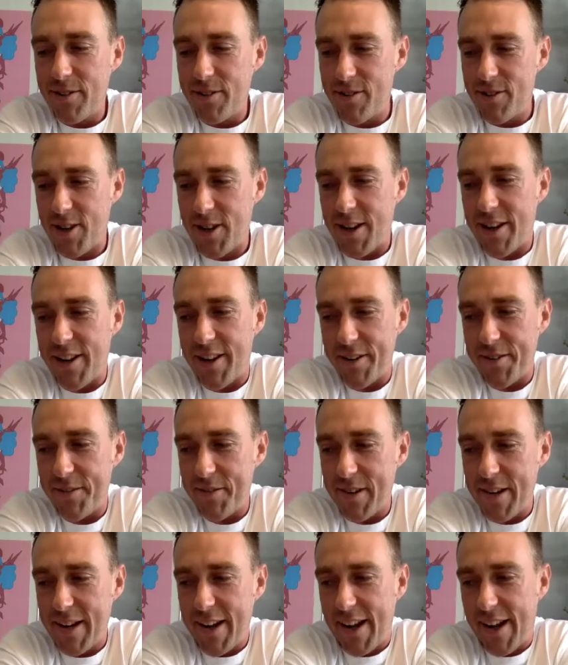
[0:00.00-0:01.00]
So
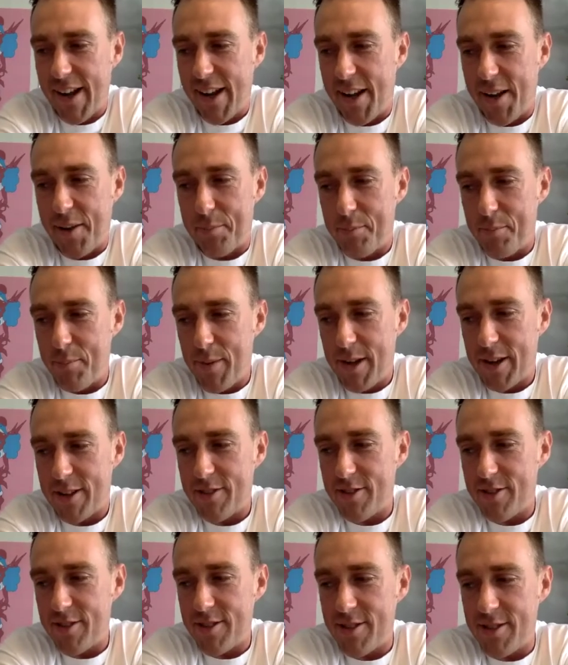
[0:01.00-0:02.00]

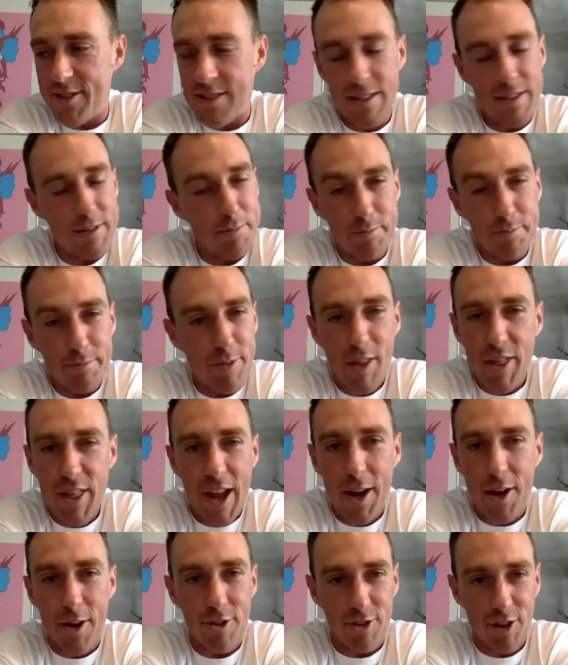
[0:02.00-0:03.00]

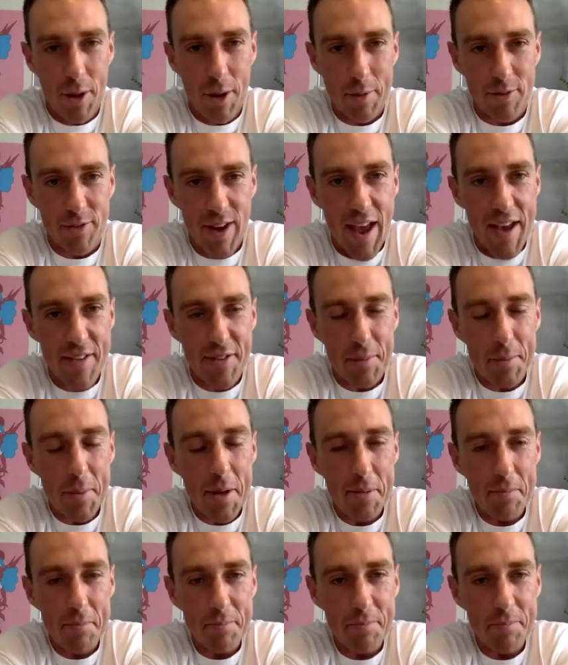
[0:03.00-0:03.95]
thank you so much for having me.